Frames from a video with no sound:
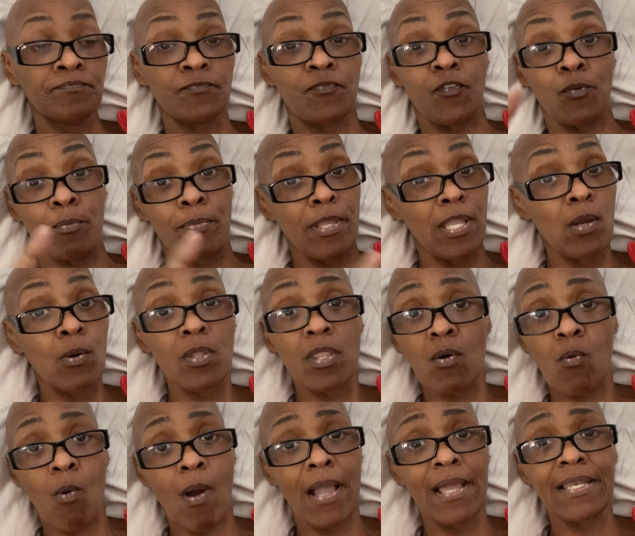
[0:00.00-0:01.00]
for being with a
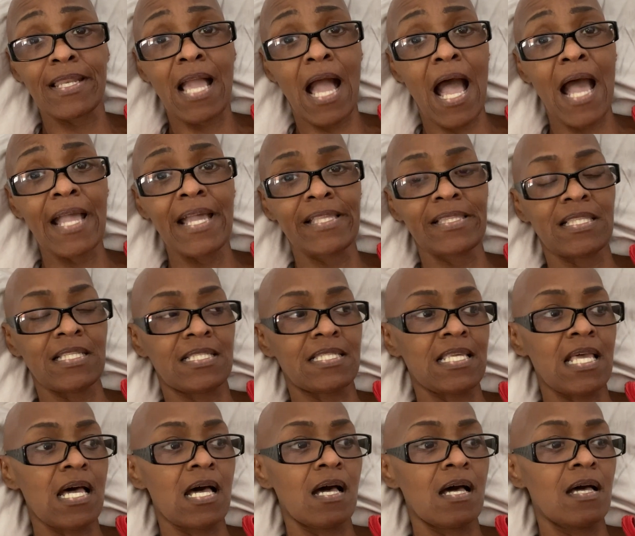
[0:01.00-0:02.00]
white guy at the
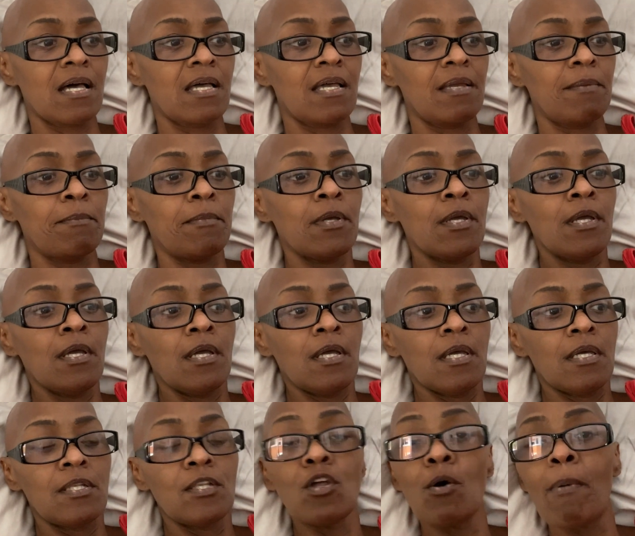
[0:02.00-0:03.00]
time.
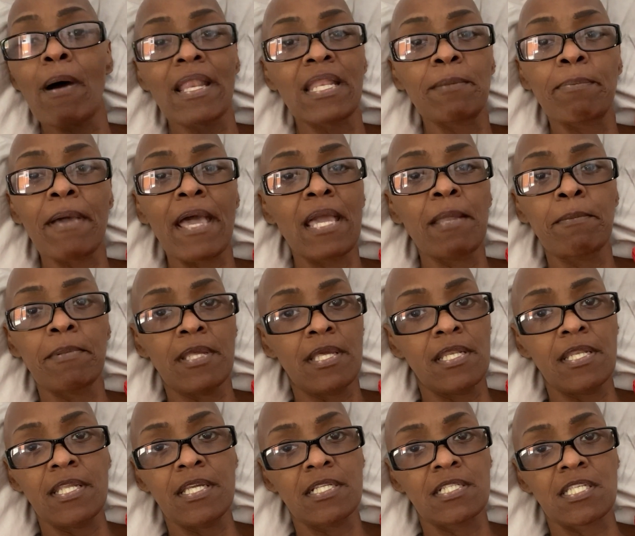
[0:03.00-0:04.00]
Nobody paid me
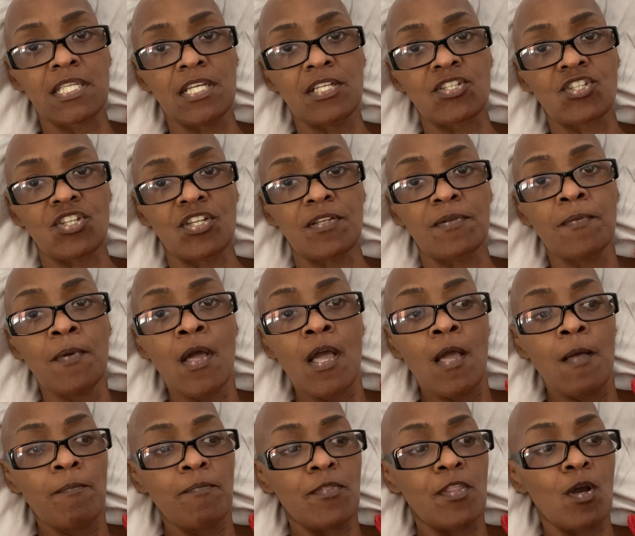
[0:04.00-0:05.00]
any attention.
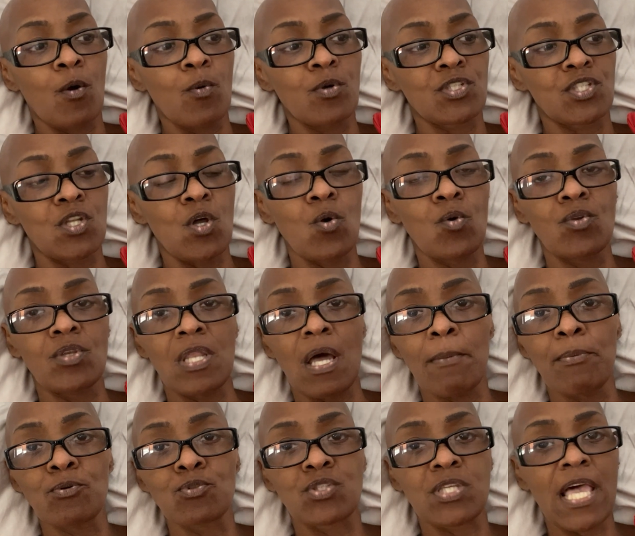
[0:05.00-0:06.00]
There was no
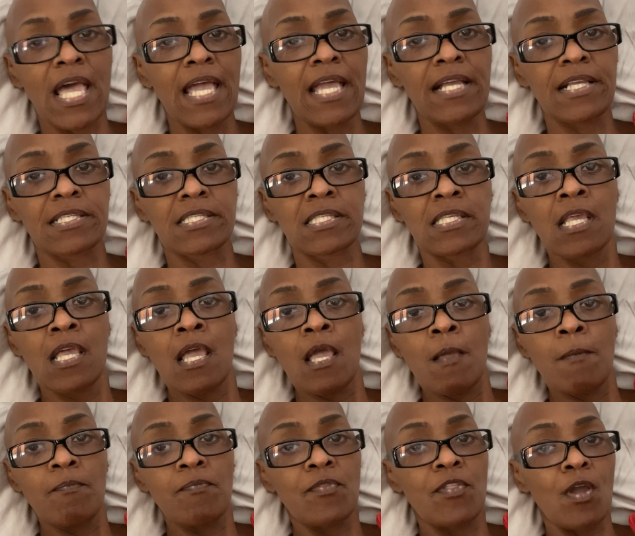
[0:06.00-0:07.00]
double takes.
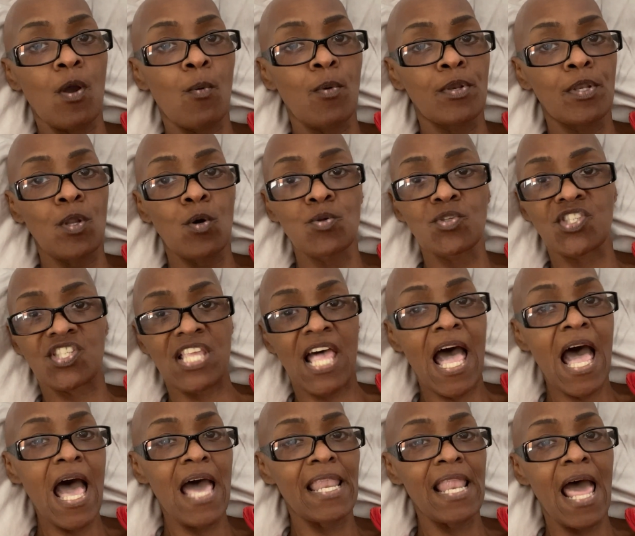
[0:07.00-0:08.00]
There were no
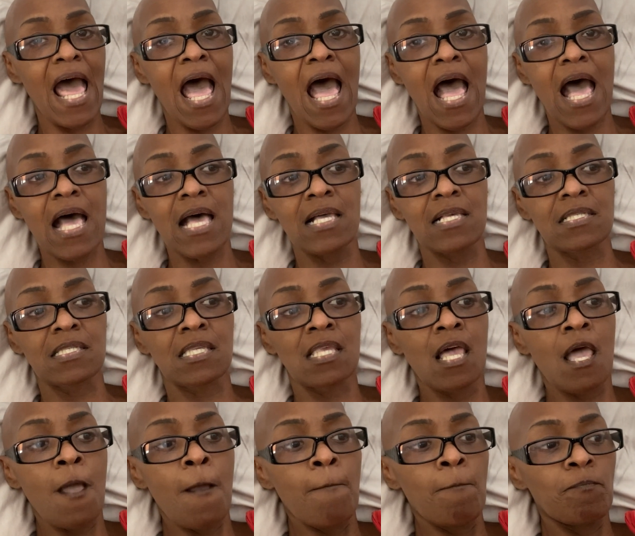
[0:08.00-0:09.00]
side eyes.
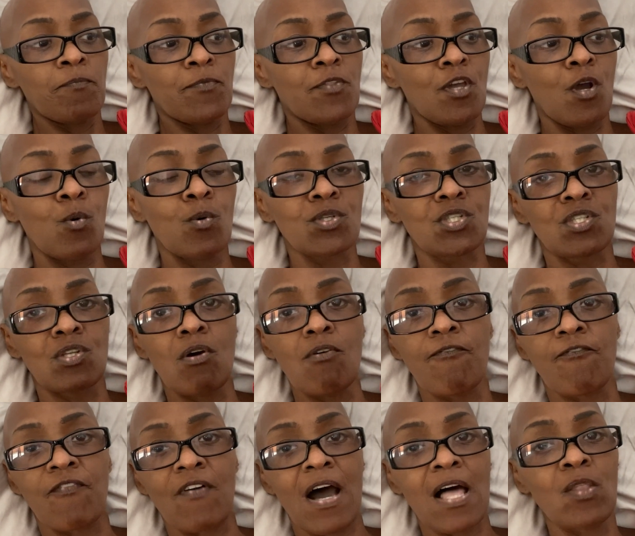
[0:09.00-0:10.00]
There was no
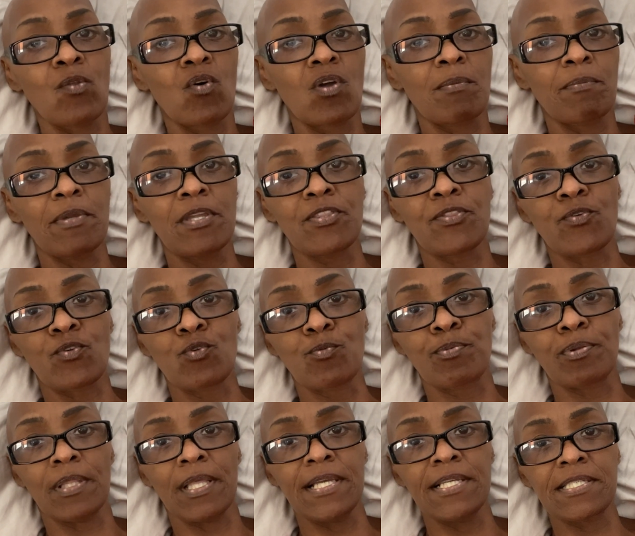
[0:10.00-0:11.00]
following me through
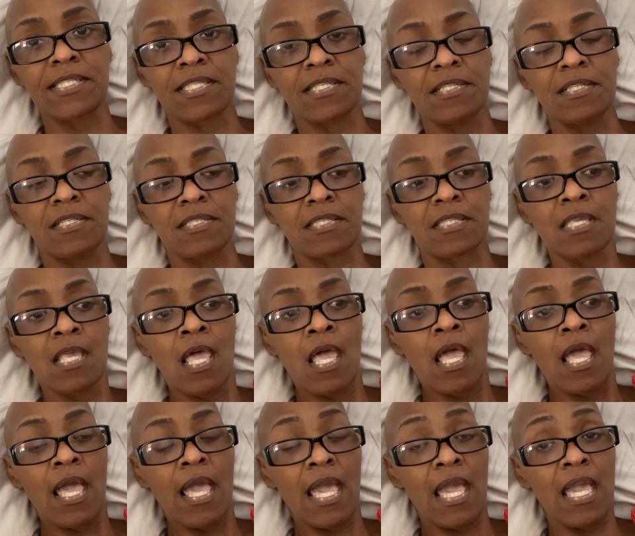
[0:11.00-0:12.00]
places.
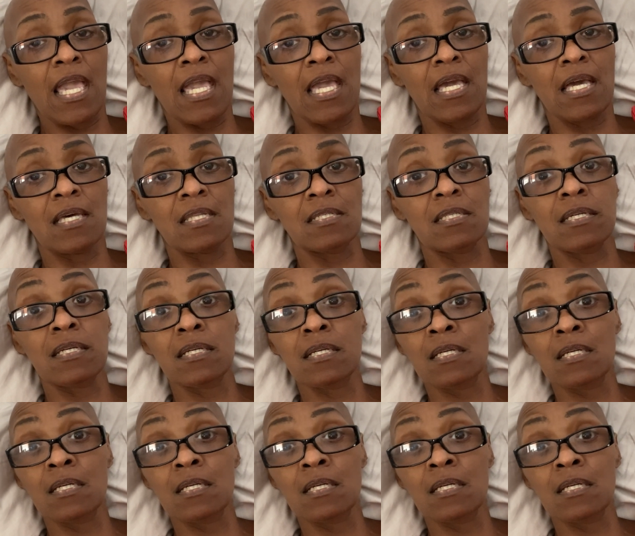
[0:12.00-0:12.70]
And